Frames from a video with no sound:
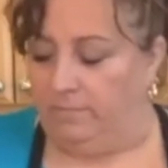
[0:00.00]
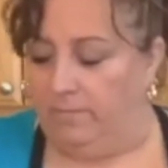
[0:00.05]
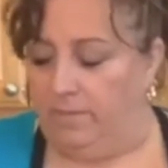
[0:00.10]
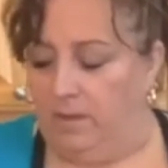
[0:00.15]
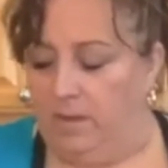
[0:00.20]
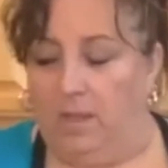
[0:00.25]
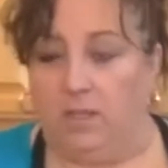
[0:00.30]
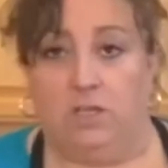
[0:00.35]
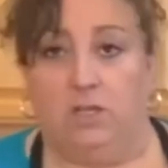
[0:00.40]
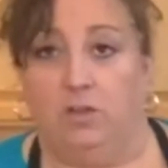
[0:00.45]

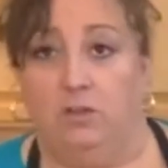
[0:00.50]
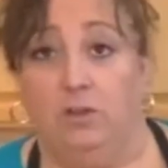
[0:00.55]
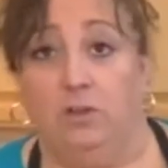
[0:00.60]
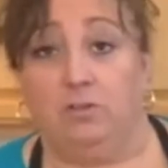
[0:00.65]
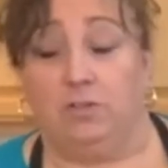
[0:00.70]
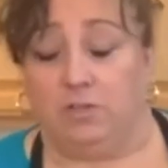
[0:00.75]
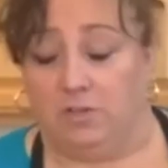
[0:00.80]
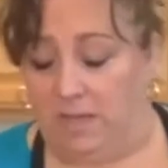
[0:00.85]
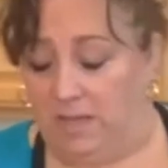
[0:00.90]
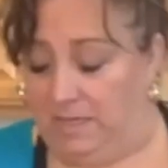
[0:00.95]
And
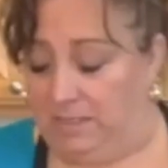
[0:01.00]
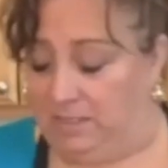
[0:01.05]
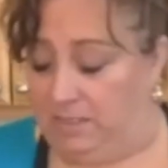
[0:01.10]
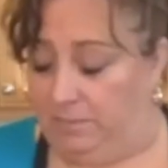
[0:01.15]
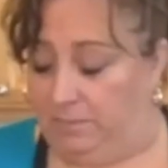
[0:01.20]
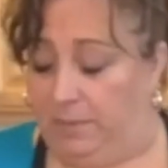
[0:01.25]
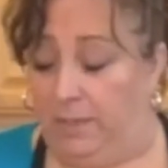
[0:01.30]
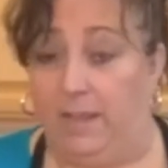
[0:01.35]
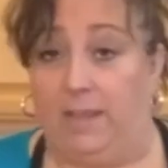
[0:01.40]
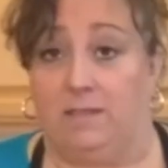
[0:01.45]
those are easy
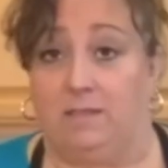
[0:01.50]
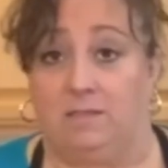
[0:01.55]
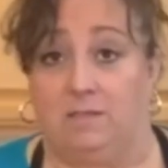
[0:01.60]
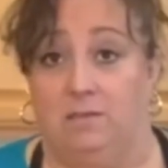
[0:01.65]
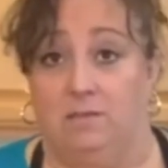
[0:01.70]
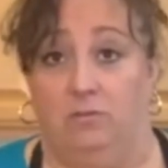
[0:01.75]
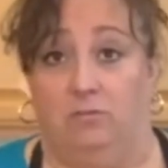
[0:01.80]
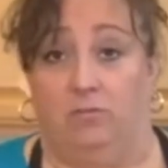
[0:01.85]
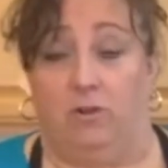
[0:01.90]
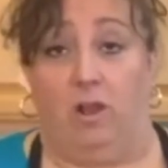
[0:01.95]
plants
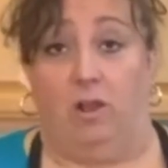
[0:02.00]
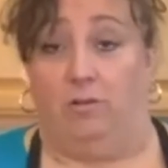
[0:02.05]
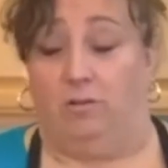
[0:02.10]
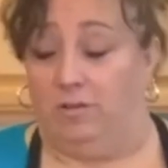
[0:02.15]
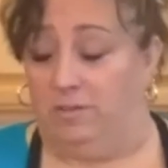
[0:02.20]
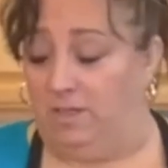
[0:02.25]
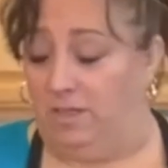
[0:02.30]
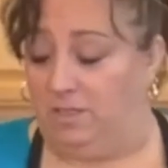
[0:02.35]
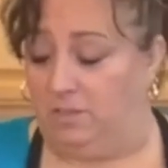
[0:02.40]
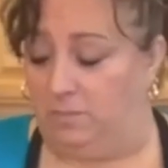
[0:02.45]
to grow
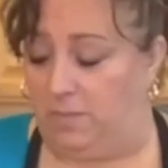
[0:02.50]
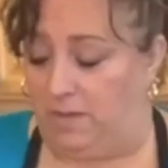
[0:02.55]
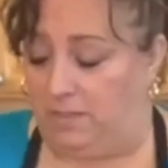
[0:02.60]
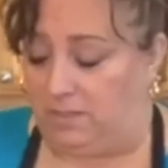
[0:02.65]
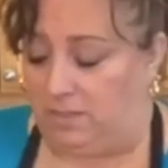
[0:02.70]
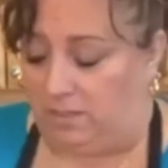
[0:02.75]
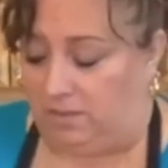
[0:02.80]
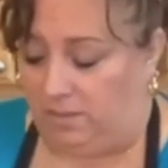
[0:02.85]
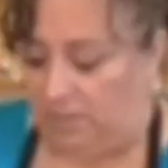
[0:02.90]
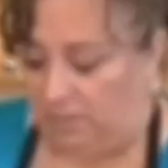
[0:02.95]
because that's
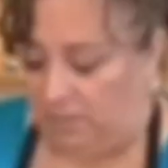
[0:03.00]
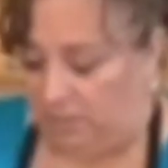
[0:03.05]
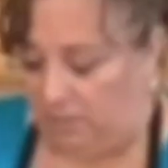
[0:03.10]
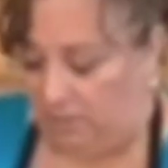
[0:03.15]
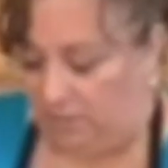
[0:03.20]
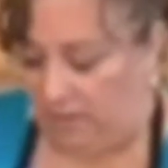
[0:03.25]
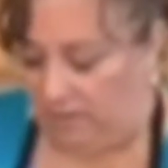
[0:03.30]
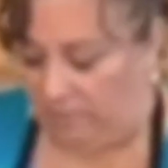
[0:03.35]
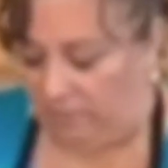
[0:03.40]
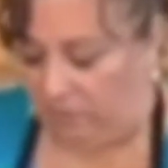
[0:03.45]
basically a little
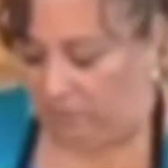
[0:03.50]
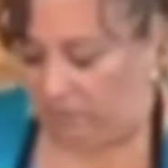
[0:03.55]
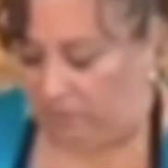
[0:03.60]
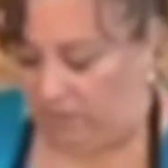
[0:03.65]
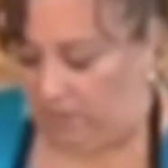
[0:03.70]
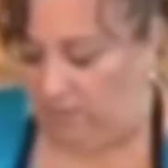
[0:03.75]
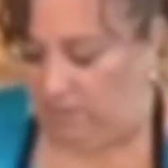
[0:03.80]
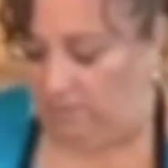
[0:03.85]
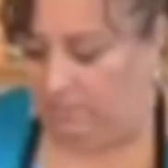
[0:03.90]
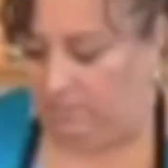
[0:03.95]
evergreen.